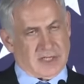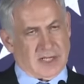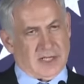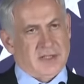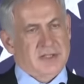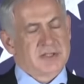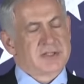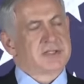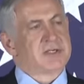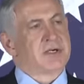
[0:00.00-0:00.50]

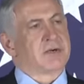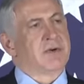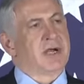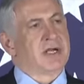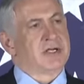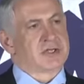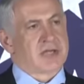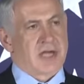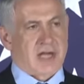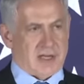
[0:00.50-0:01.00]
And this is a
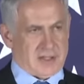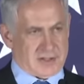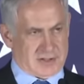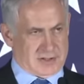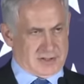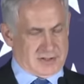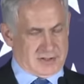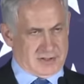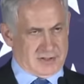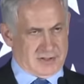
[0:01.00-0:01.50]
great
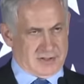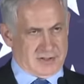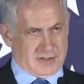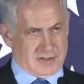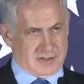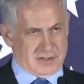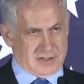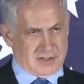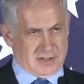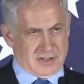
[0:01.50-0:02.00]
challenge.
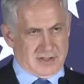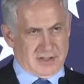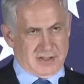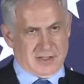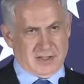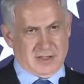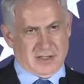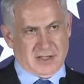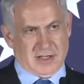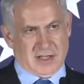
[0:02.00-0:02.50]

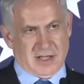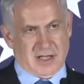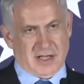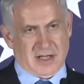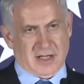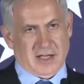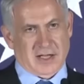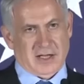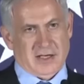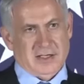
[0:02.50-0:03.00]

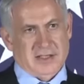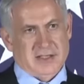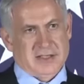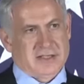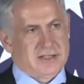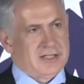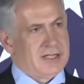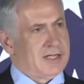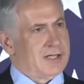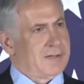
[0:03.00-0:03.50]
It
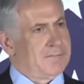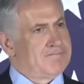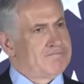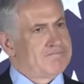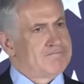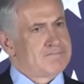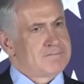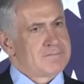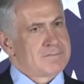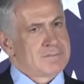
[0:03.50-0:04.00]
is
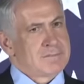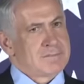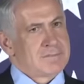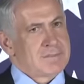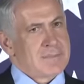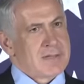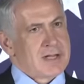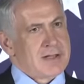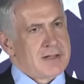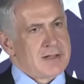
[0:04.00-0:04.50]

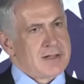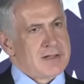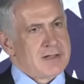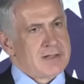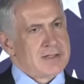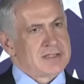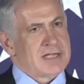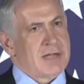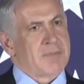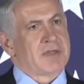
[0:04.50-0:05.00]

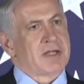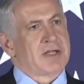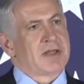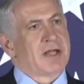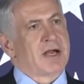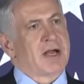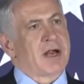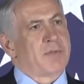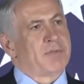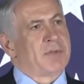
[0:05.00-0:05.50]
something
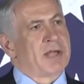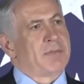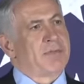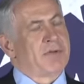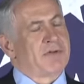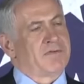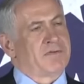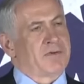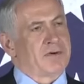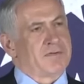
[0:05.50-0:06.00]
that our
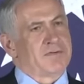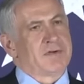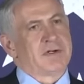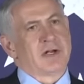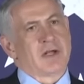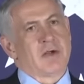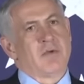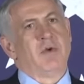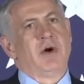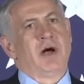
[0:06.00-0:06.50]
people
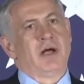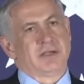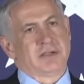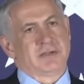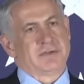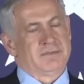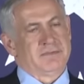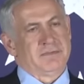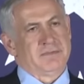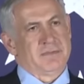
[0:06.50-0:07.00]
fervently
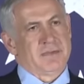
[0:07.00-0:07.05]
want.